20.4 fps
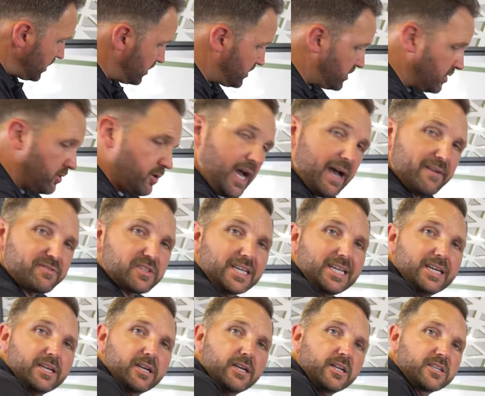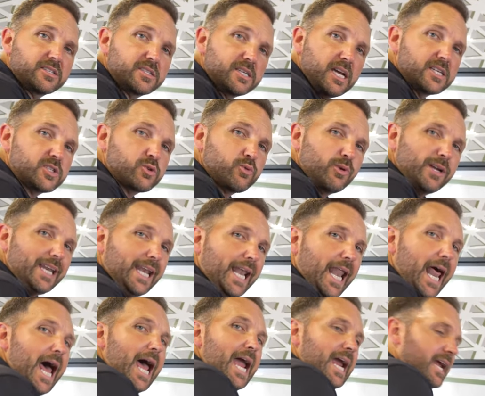you do have to get an accessory
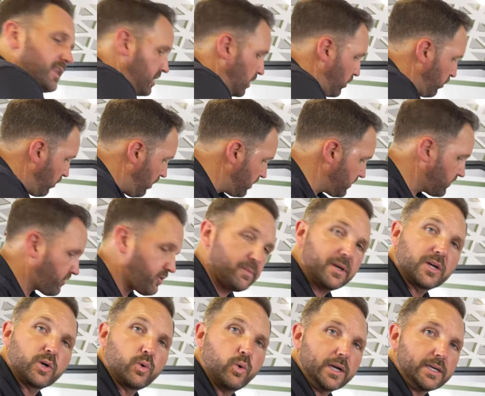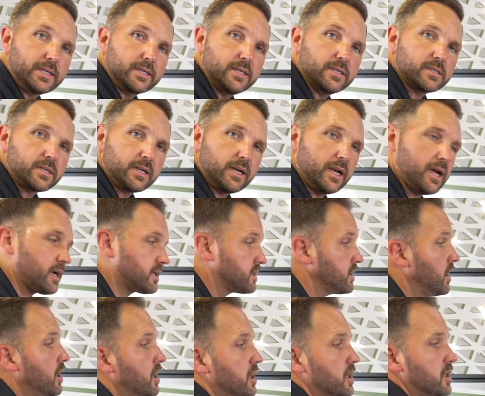line that runs from the quick disconnect
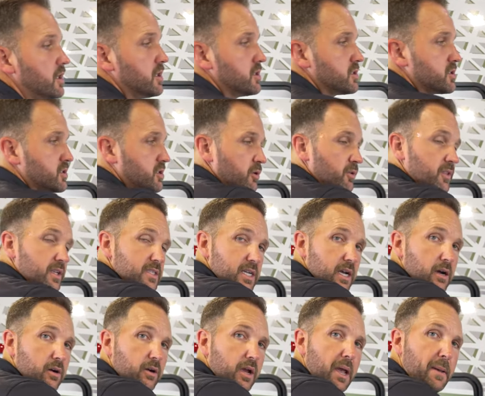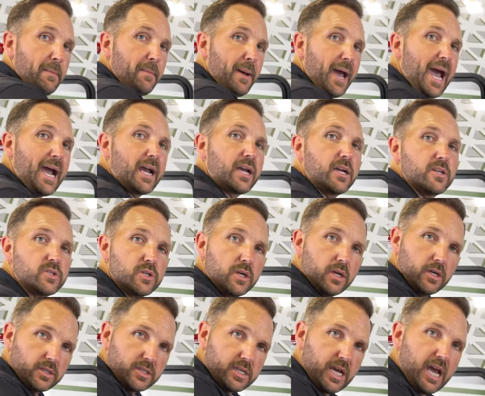to the tailgate package
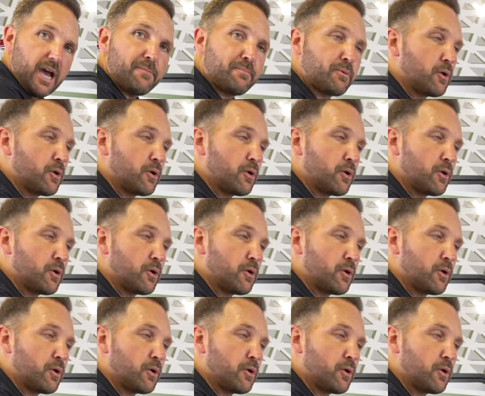to have